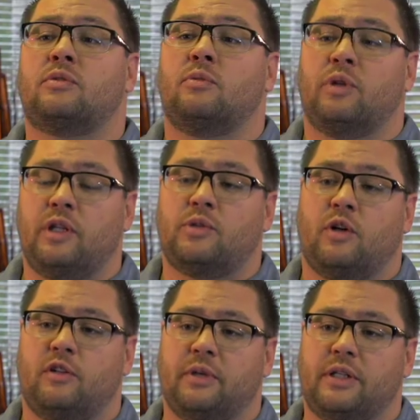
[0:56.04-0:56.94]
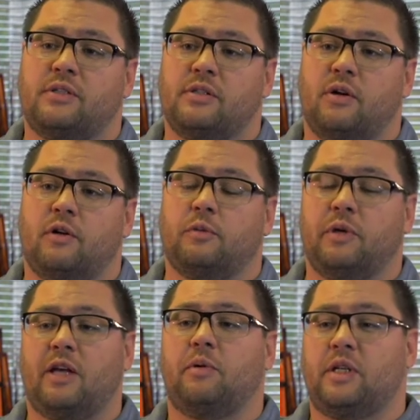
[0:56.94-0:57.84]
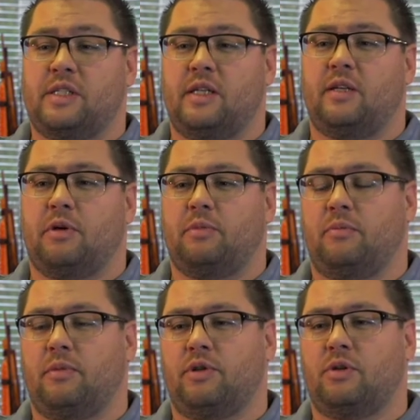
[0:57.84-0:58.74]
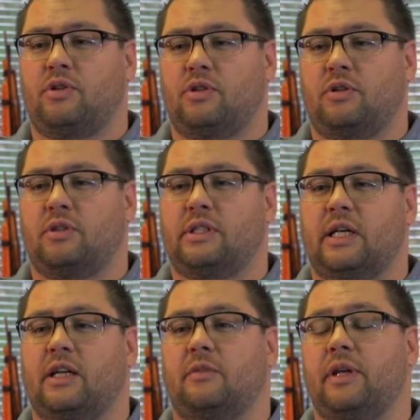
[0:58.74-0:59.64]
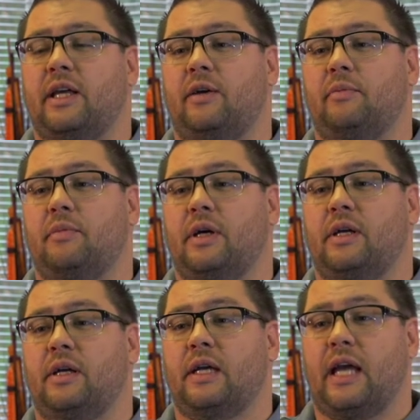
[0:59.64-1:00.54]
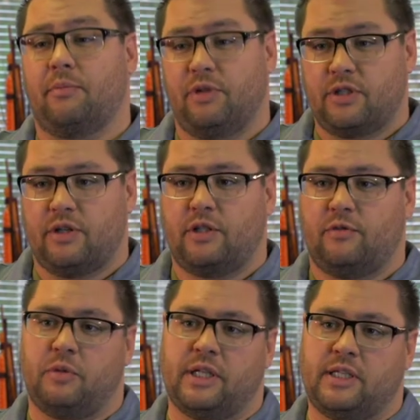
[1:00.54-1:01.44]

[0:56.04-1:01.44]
Within 12 months after becoming a senior membership consultant, I'd become an administrator for my